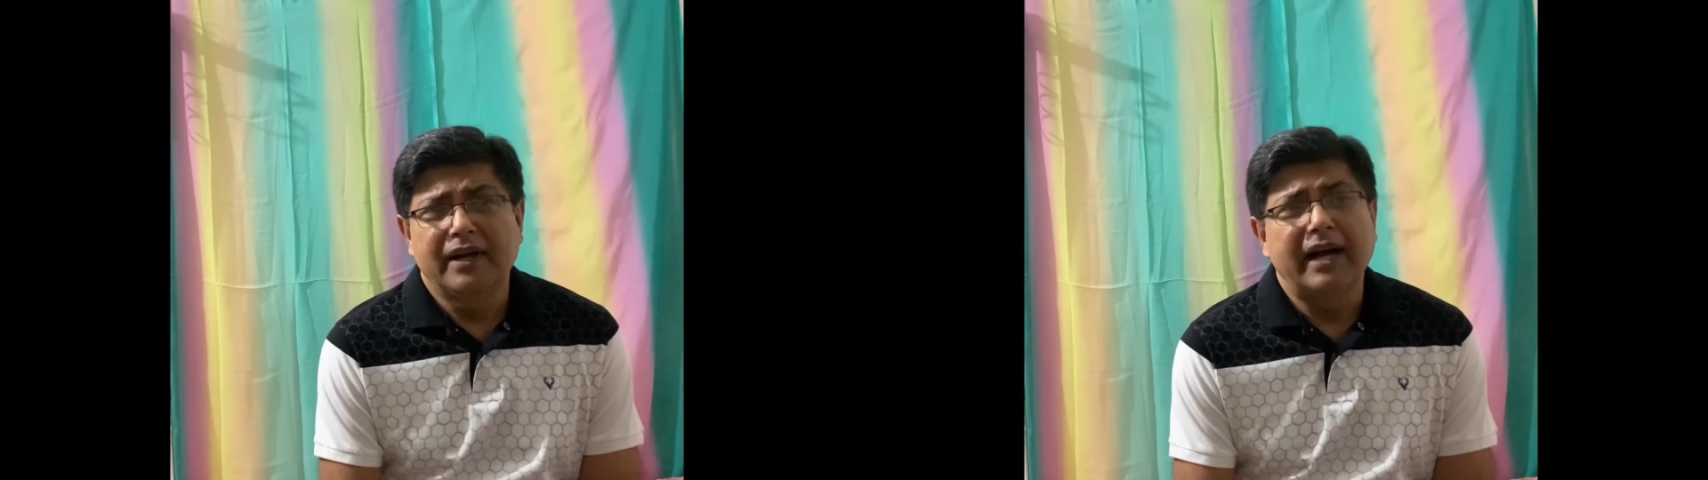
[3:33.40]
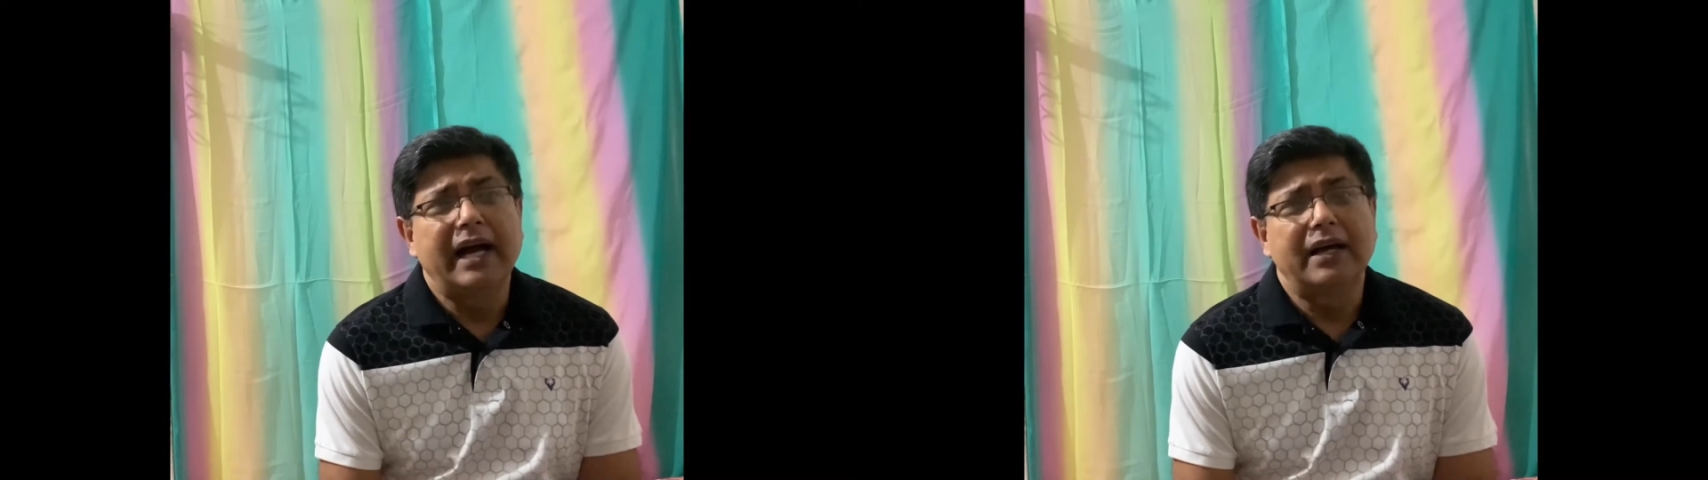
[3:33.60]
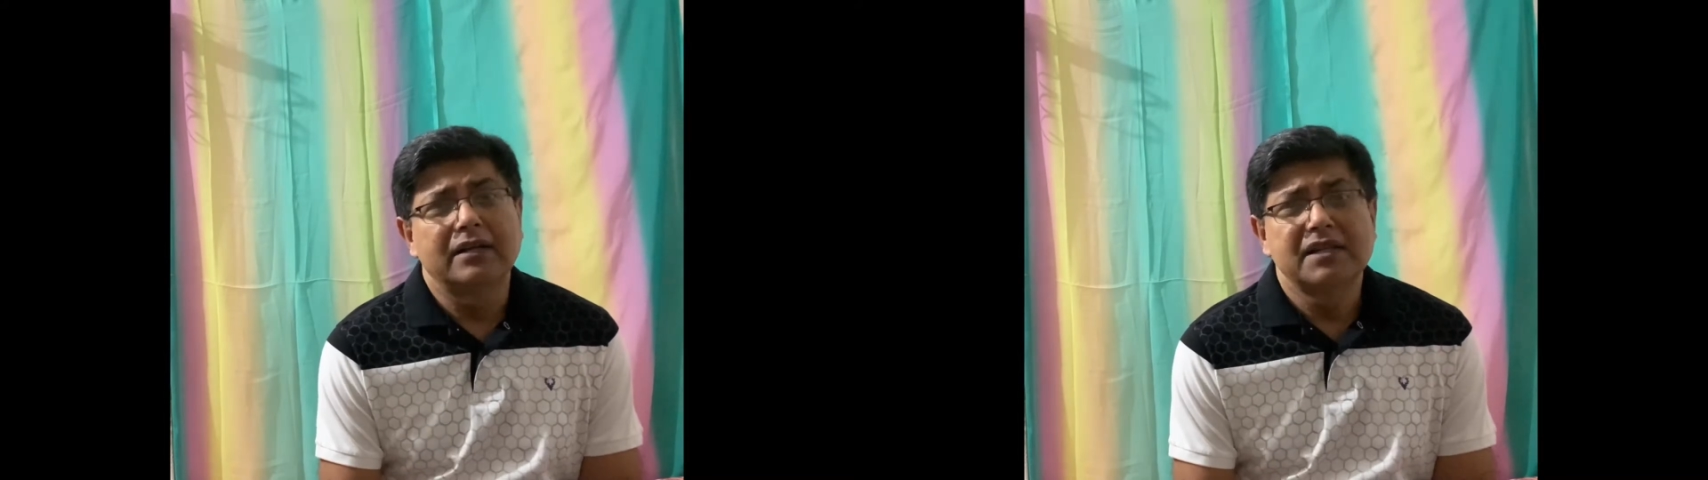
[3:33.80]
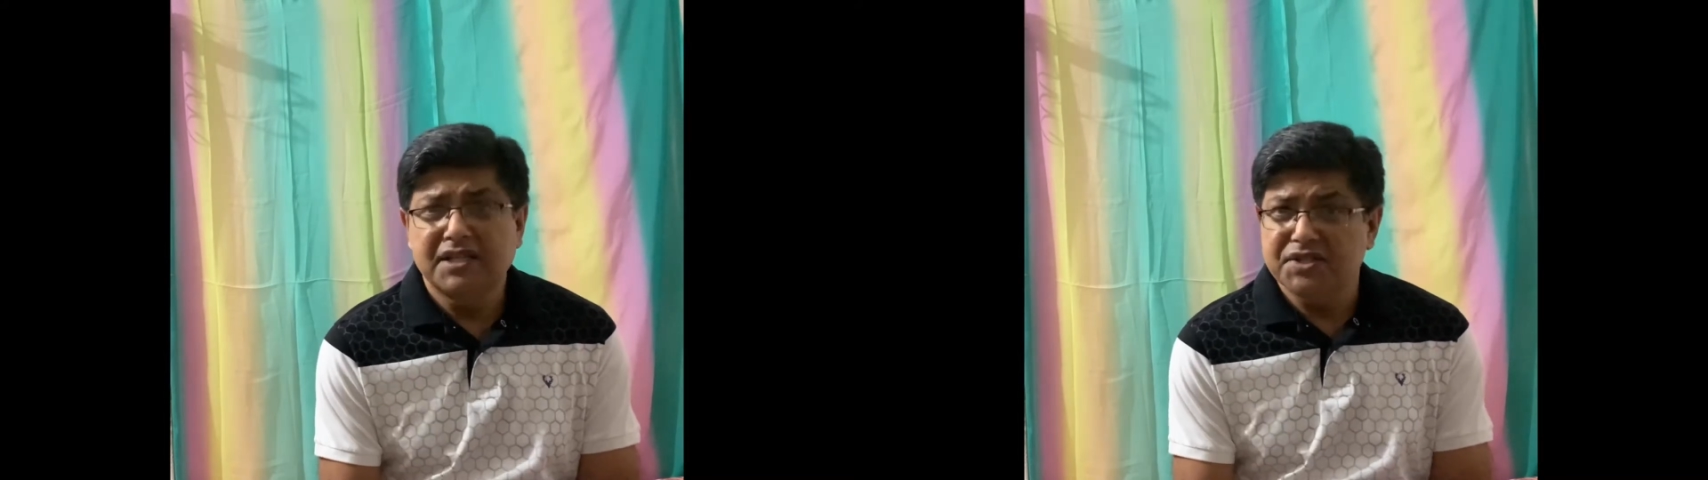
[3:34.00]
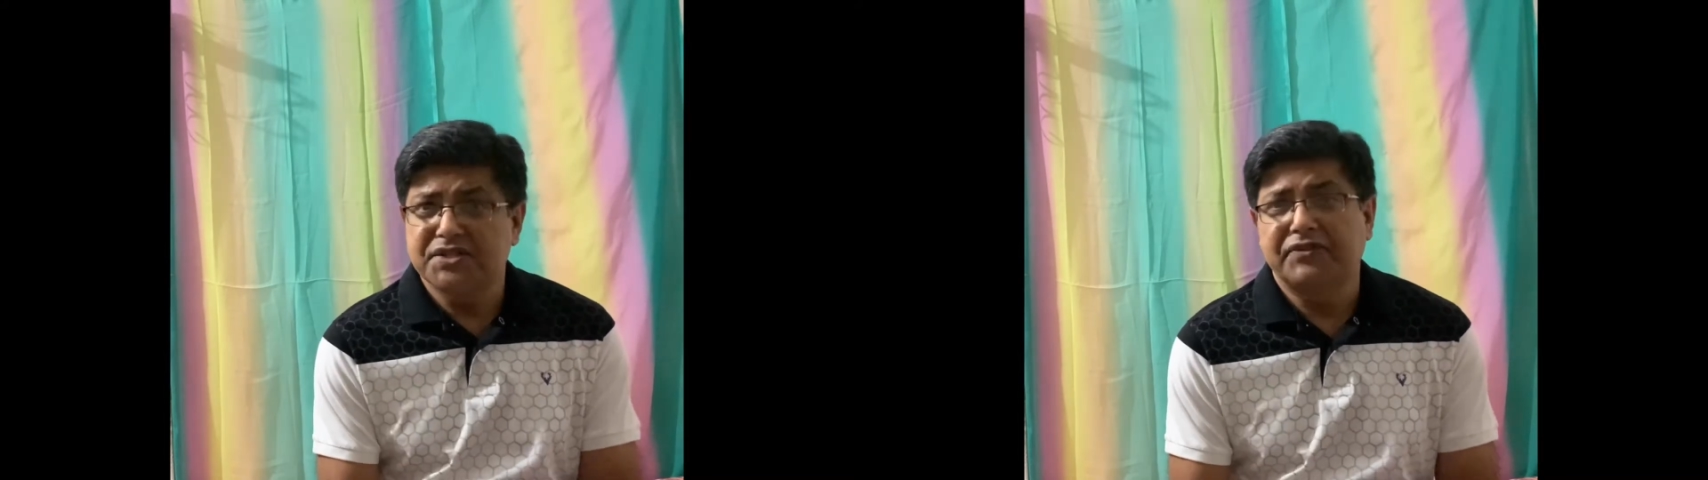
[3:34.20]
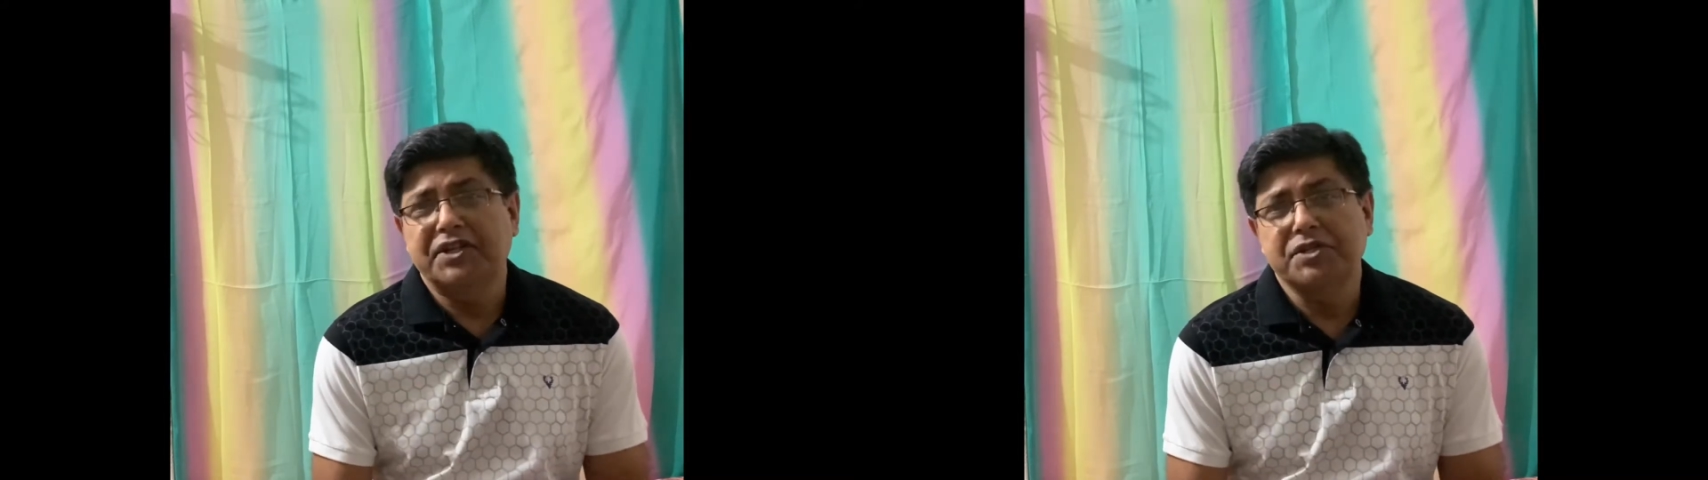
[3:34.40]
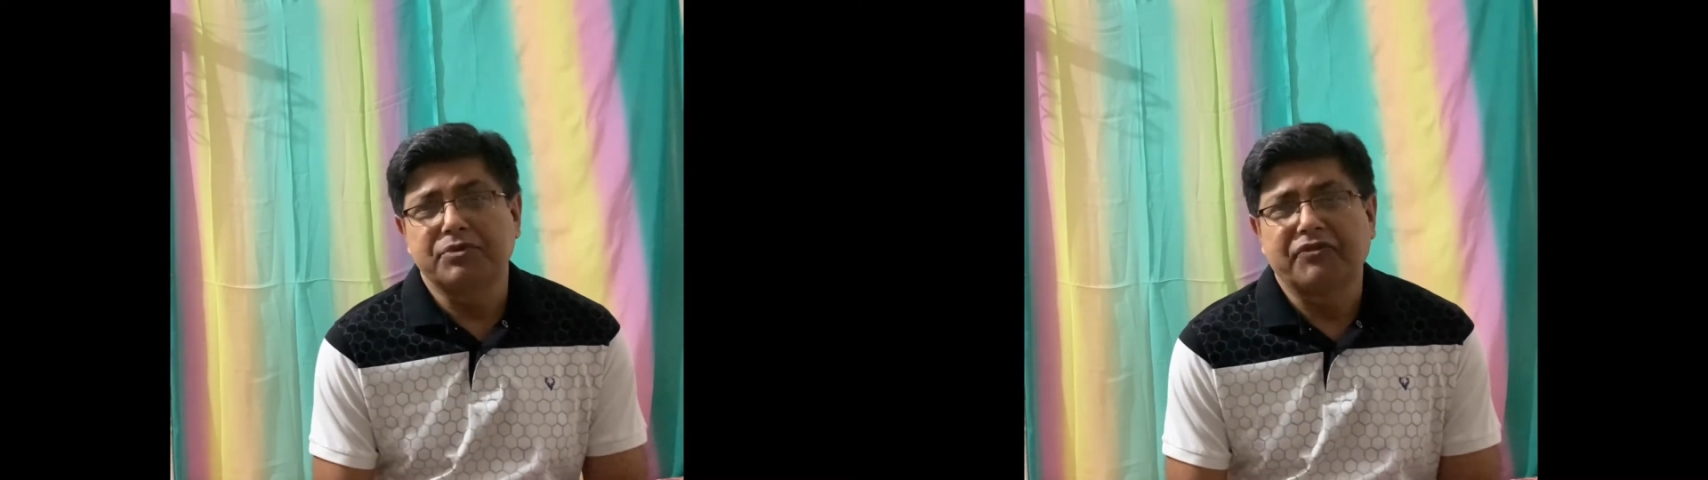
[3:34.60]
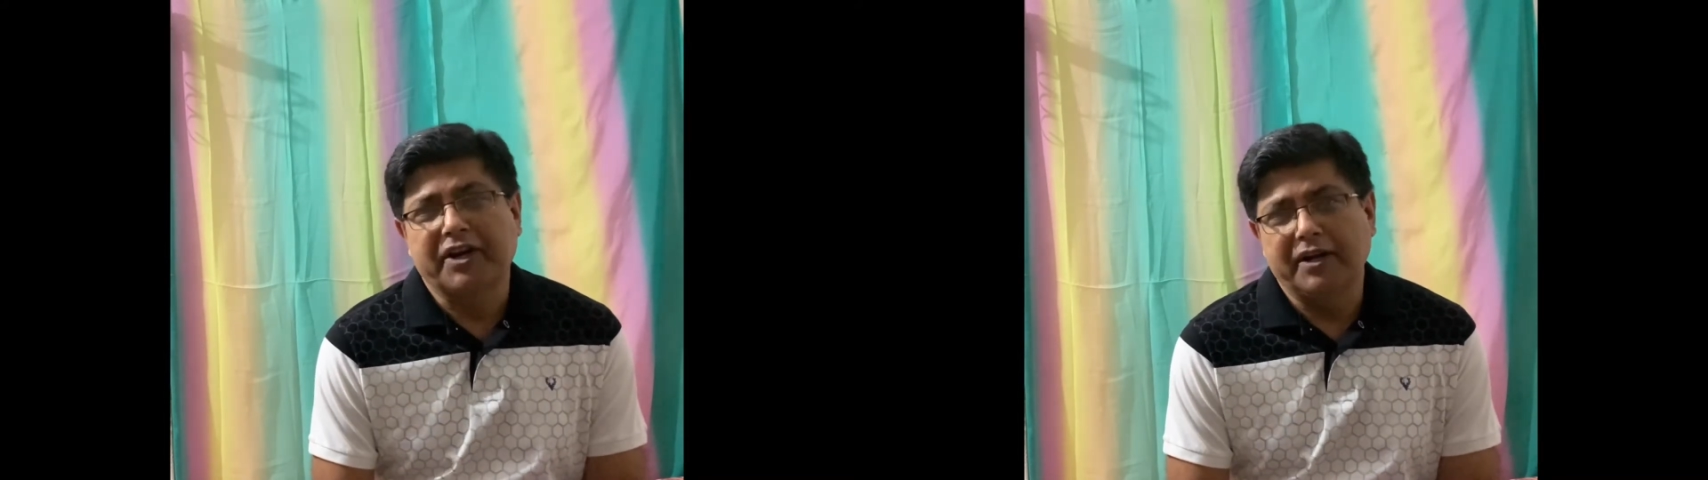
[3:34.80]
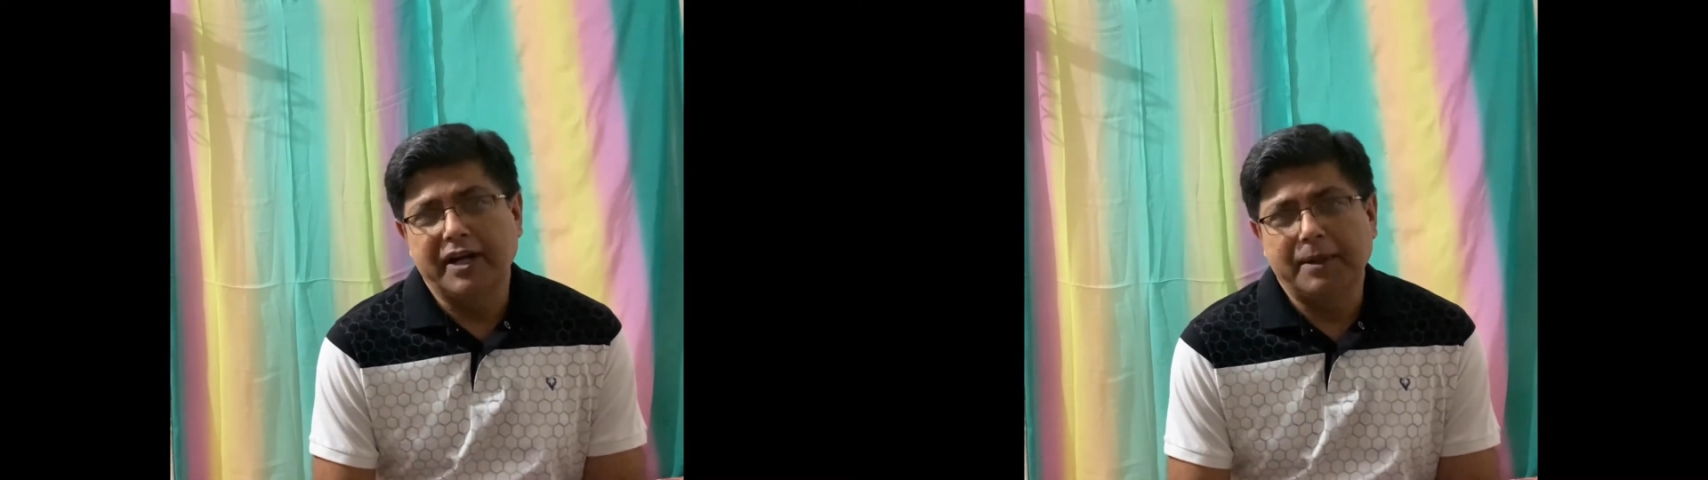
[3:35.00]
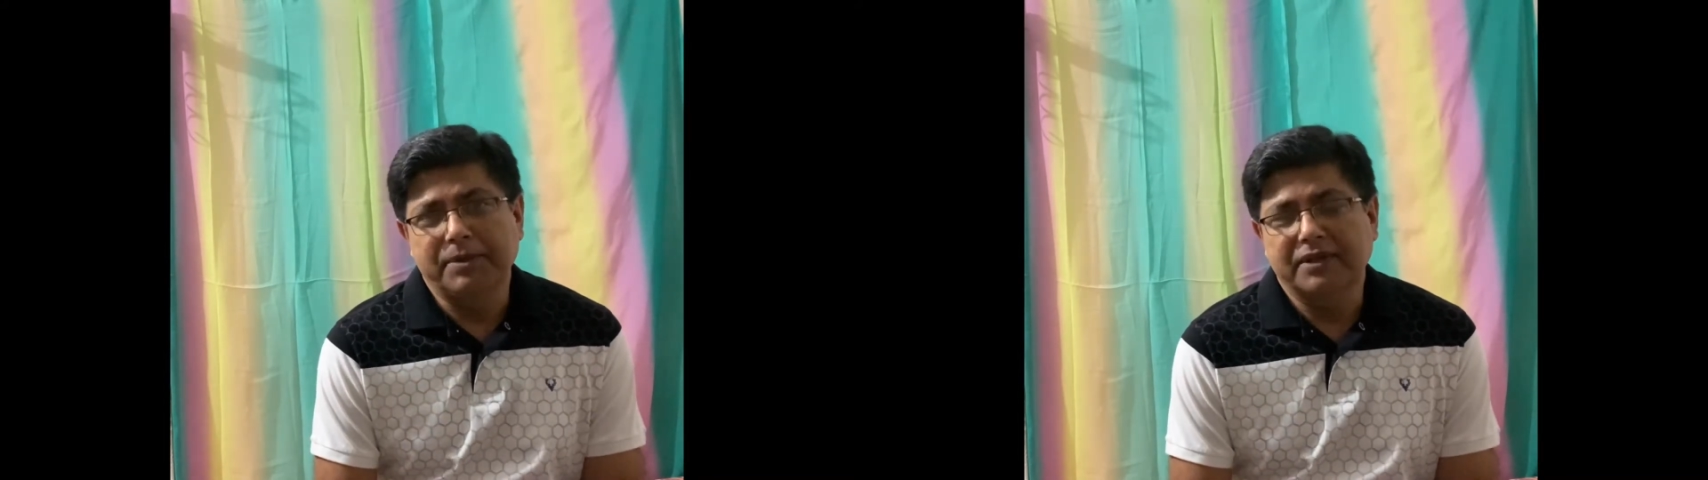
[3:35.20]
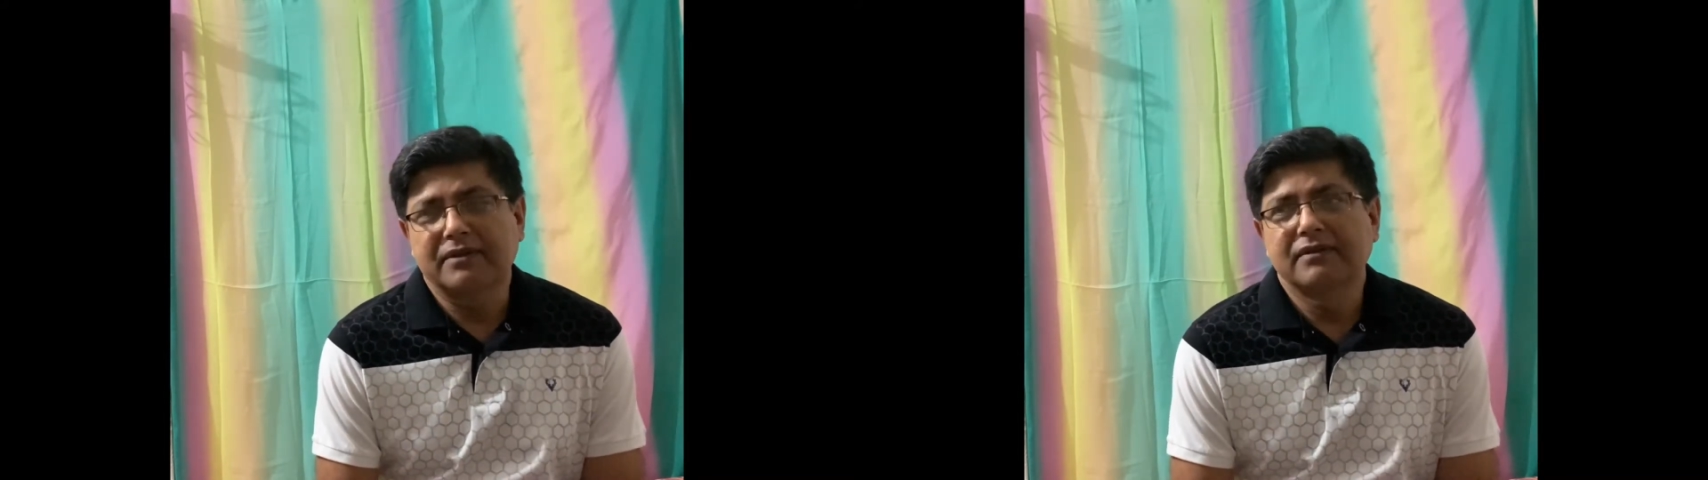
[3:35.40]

and he's the victim of kidnapping.